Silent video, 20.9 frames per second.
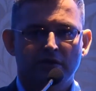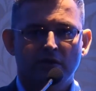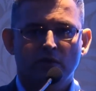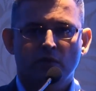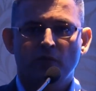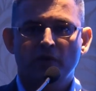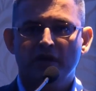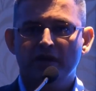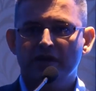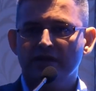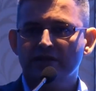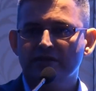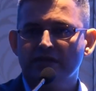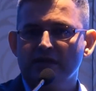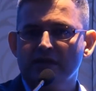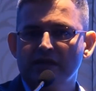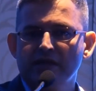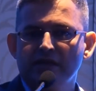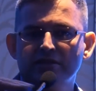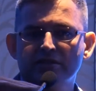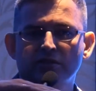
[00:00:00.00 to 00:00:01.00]
where
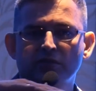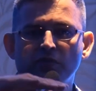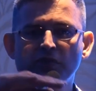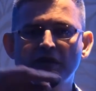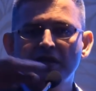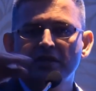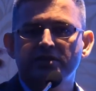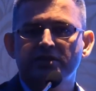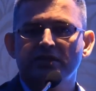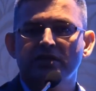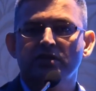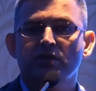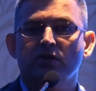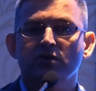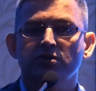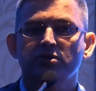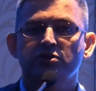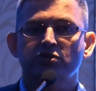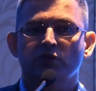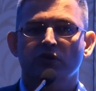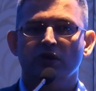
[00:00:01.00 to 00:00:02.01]
exactly is the wheelchair or
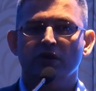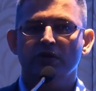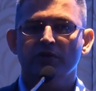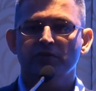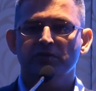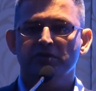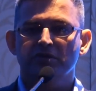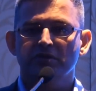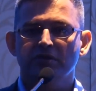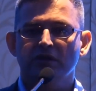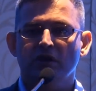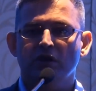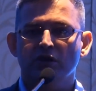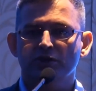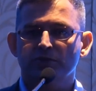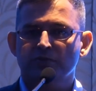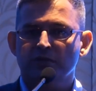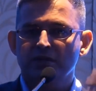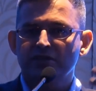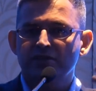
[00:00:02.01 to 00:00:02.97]
the trolley within the hospital,